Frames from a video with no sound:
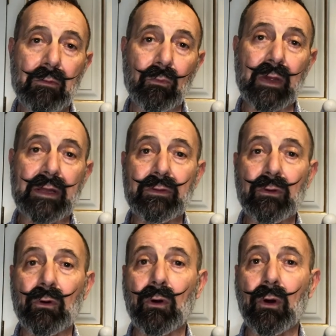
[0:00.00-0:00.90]
with
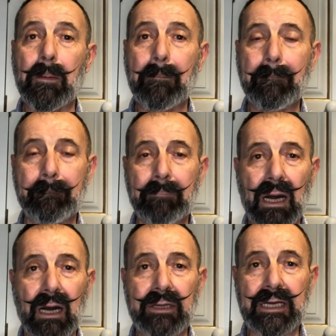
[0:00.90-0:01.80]
your
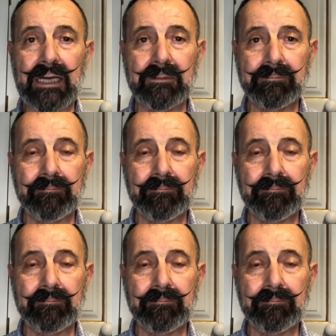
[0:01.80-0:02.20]
partner,